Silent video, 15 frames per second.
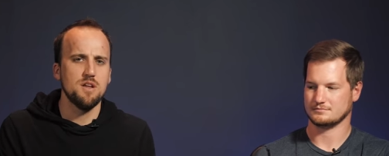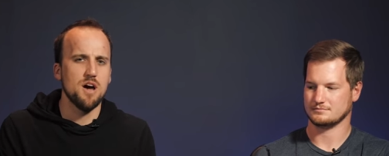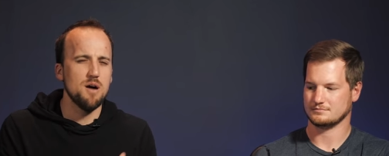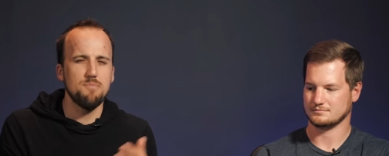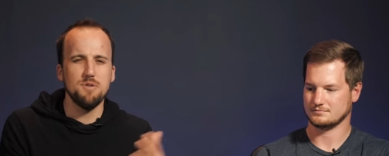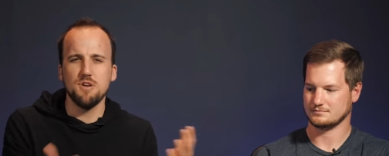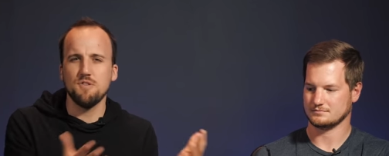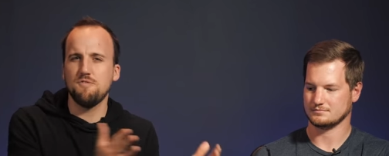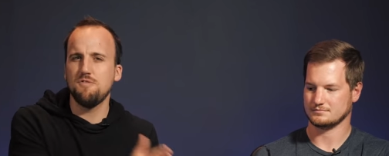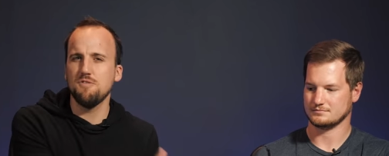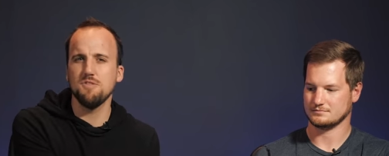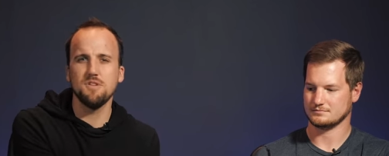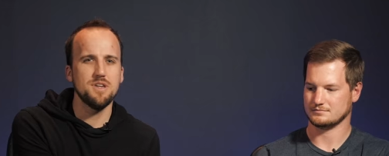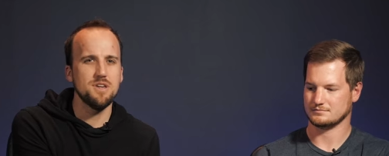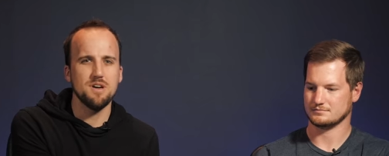Speaker 1: not being
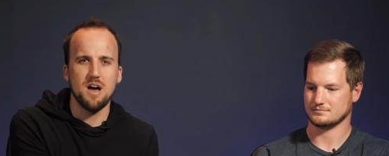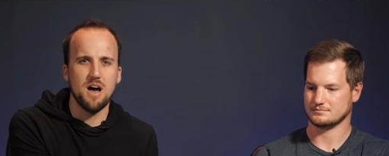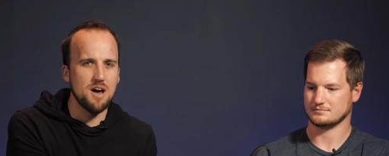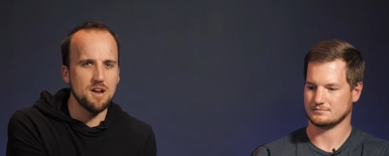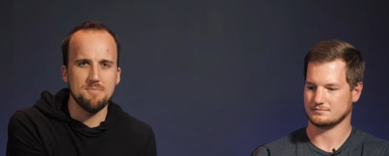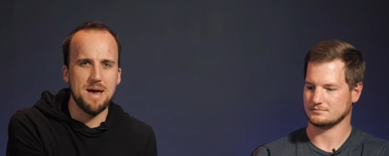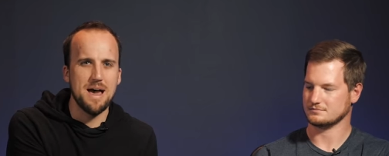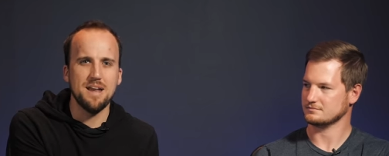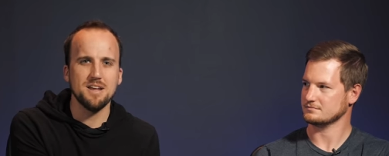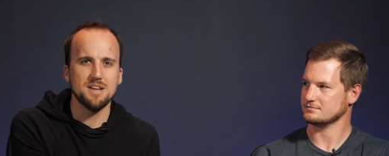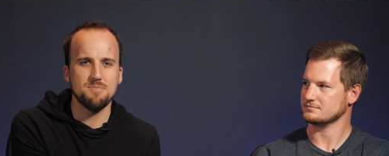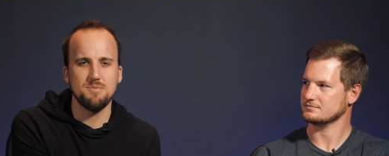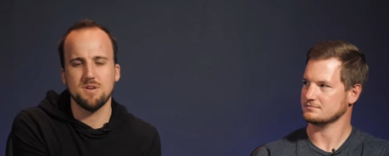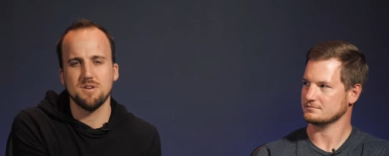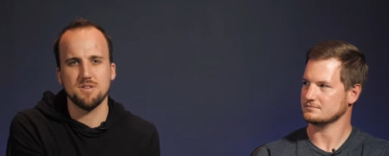fully
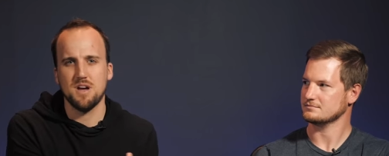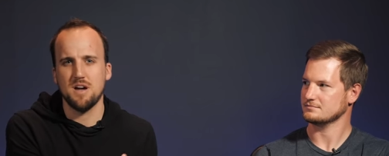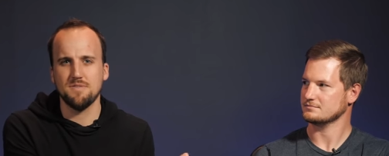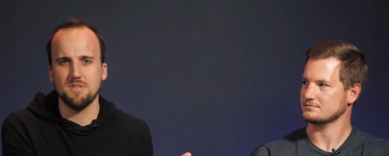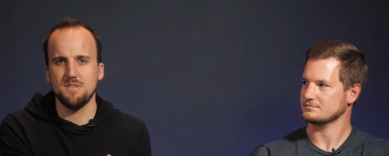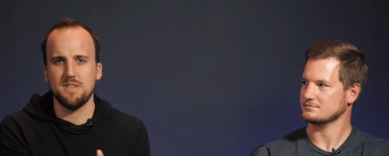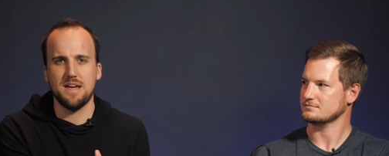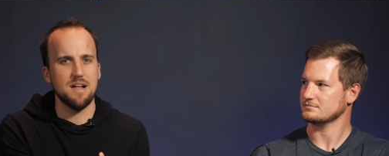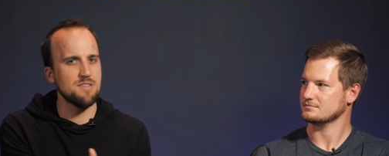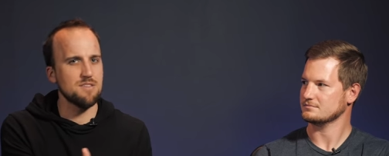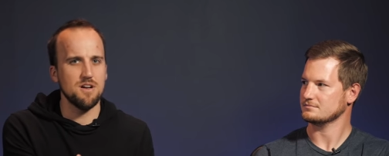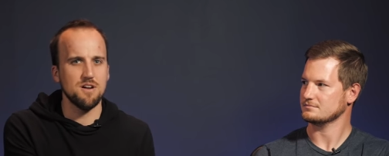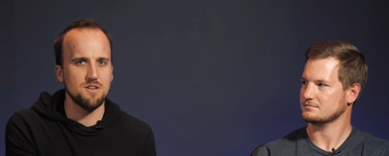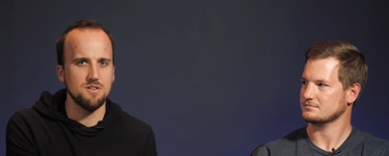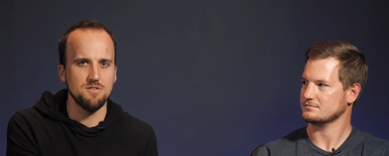automatic, because often
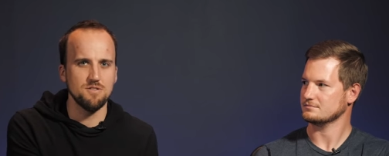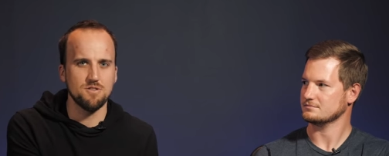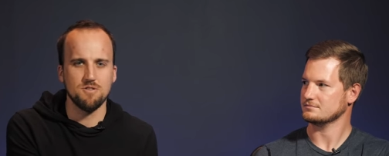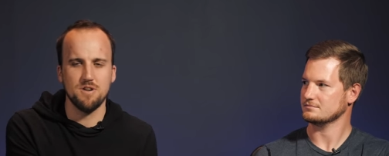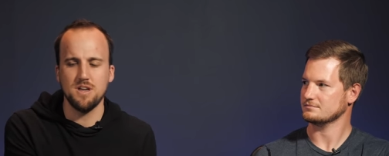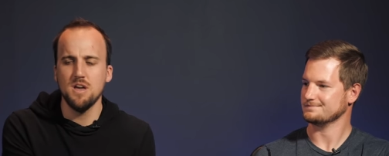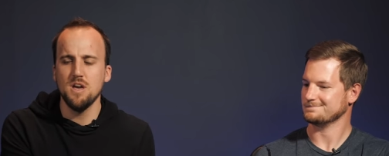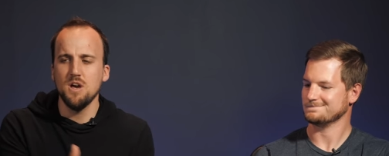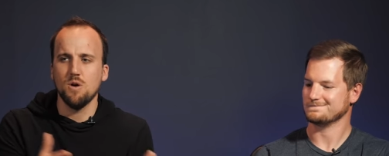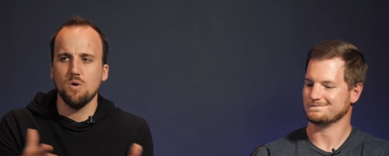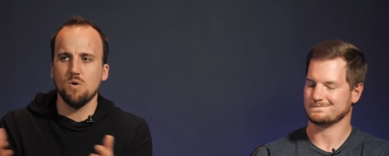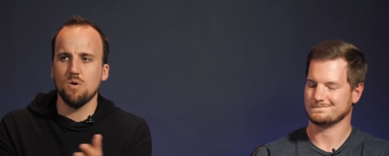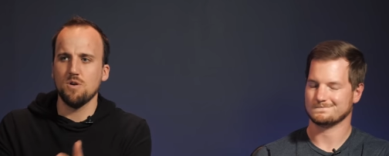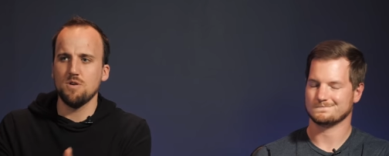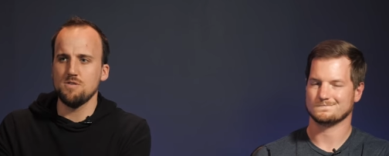that's not gonna look great,
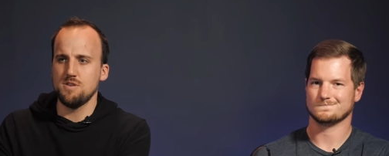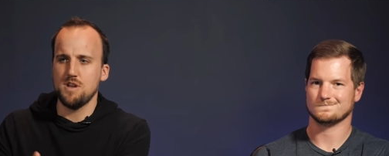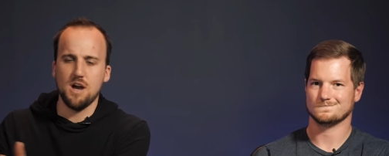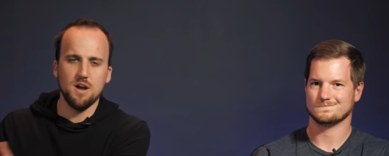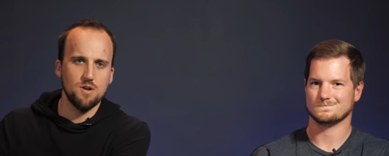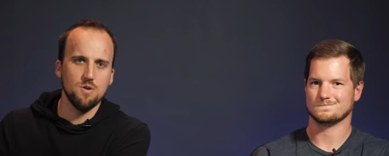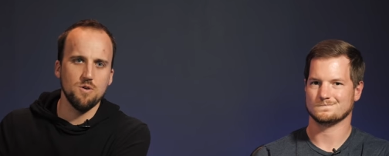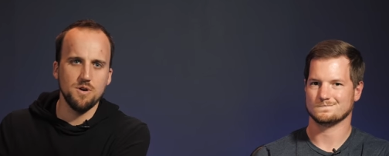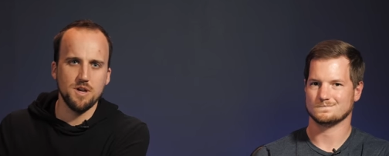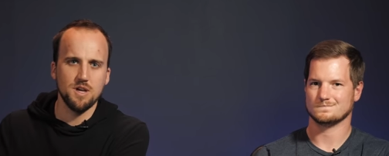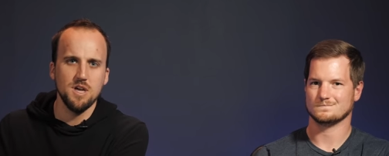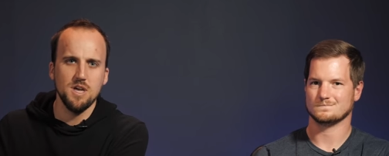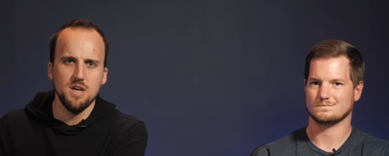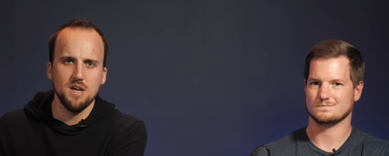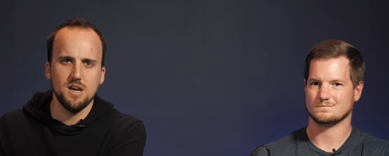or not
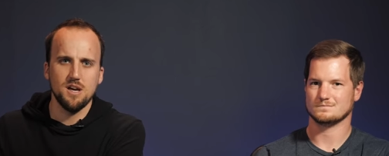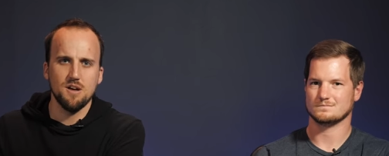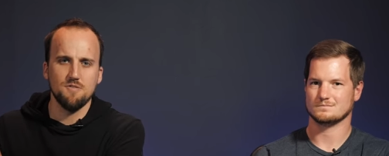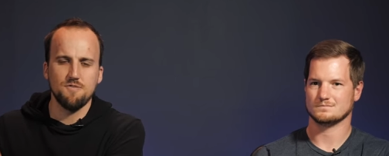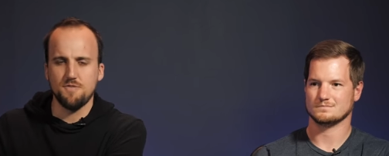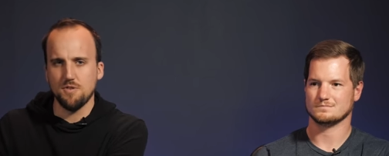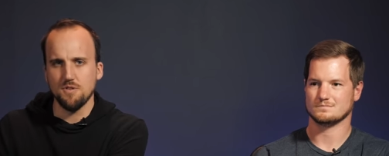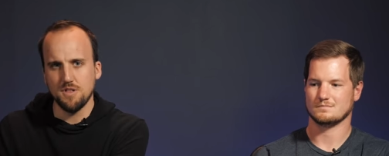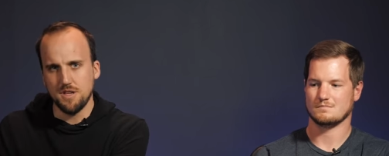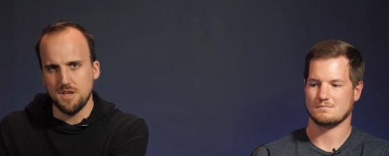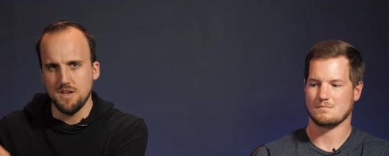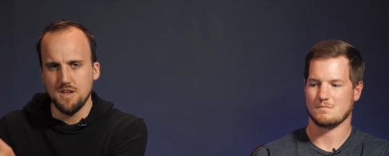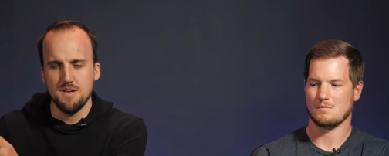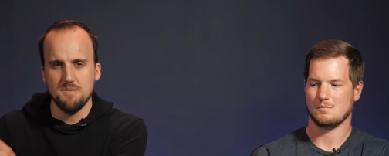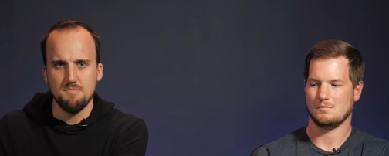going uh,
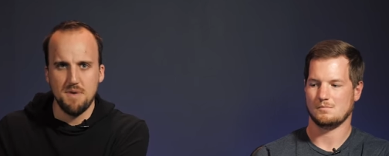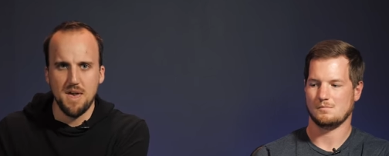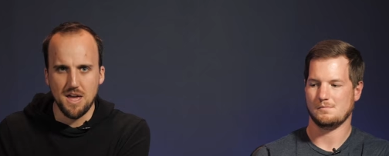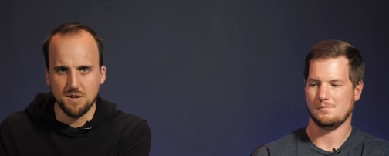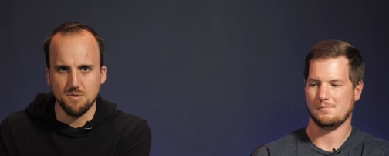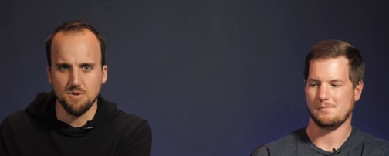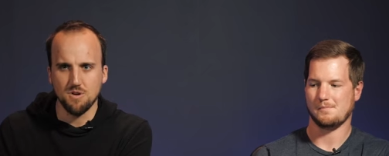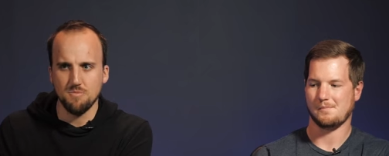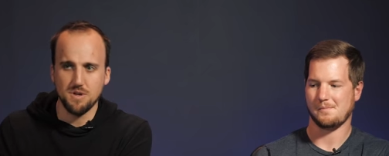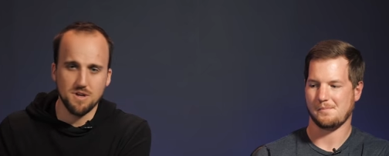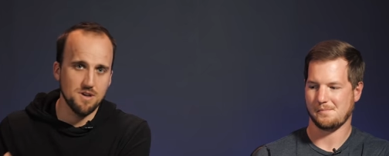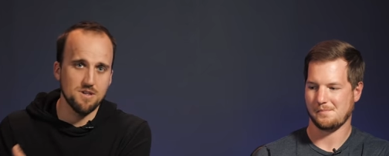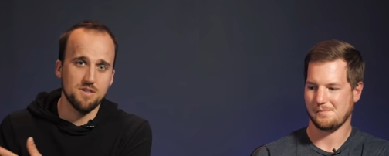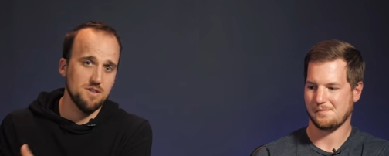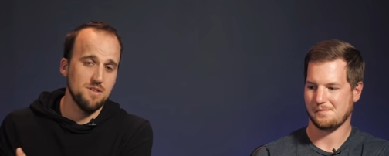fully manual,
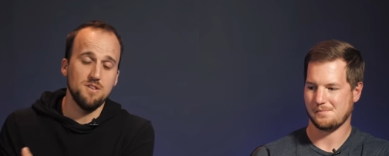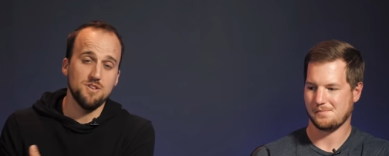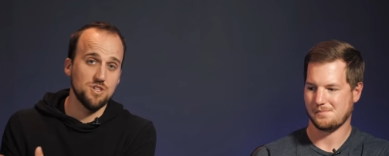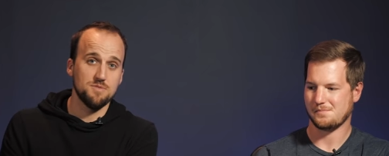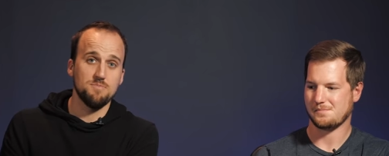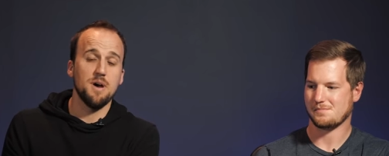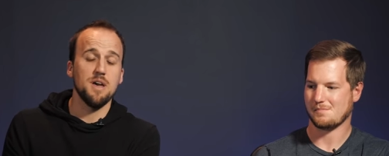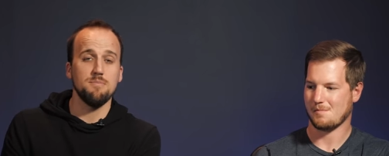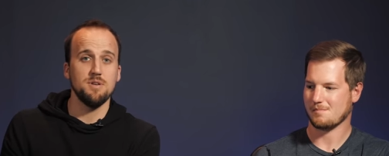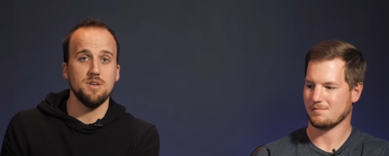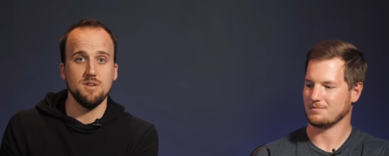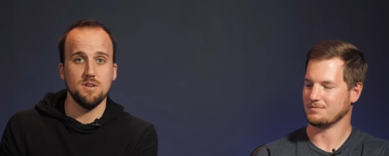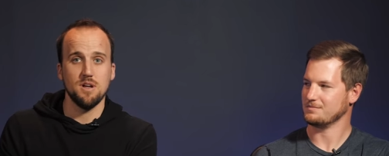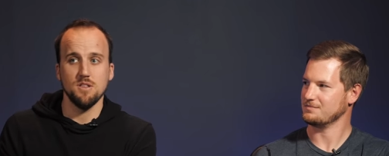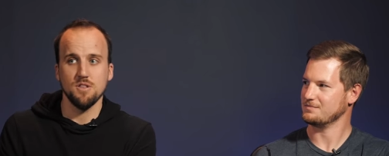because it just might
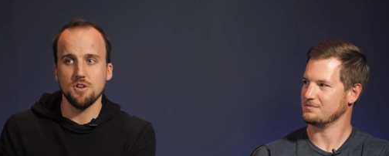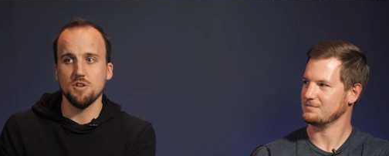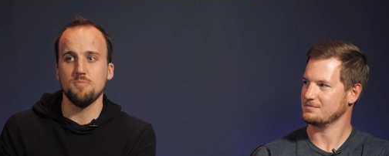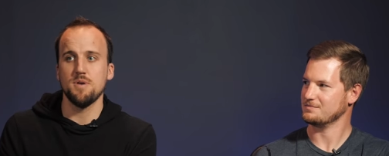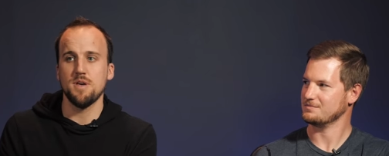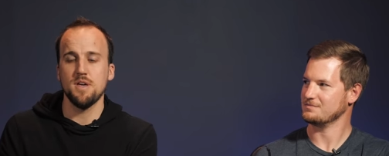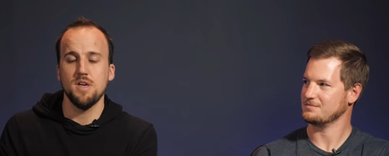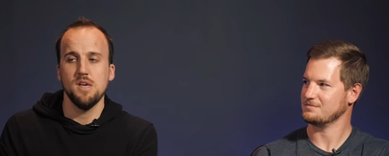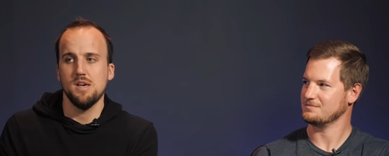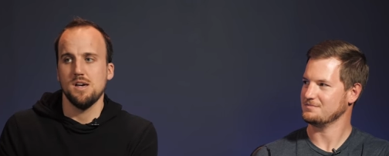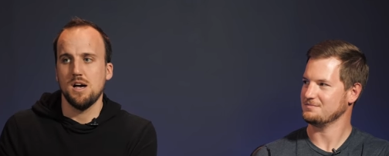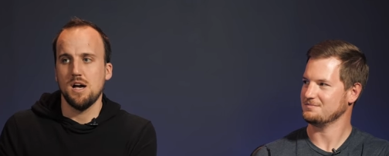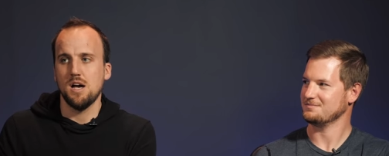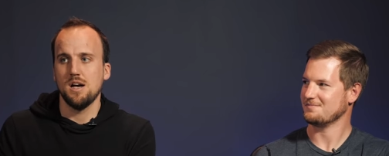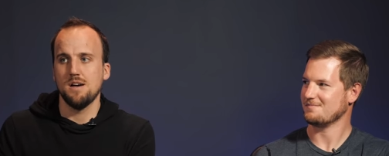be a little bit
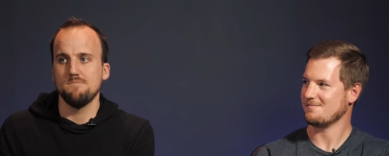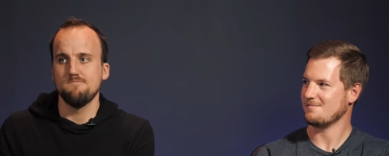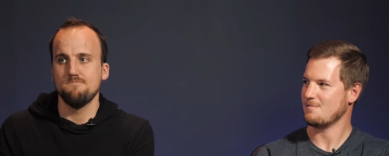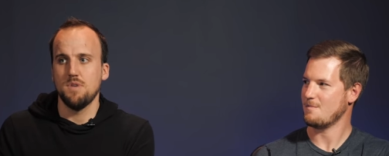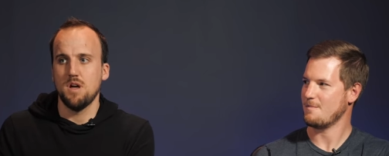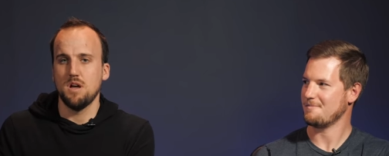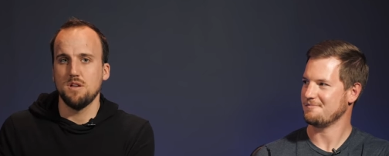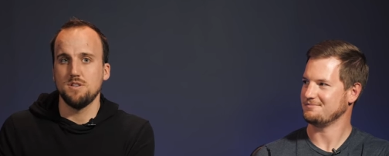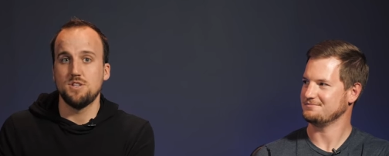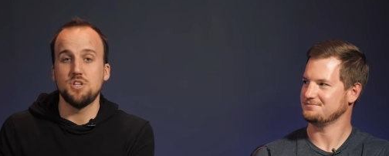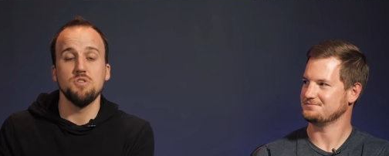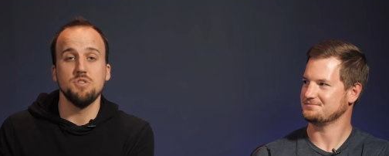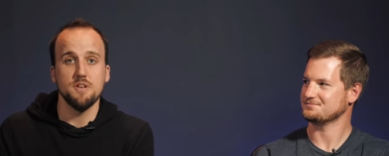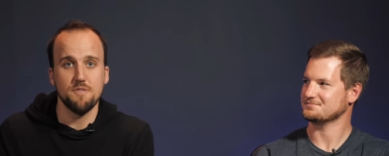uh, too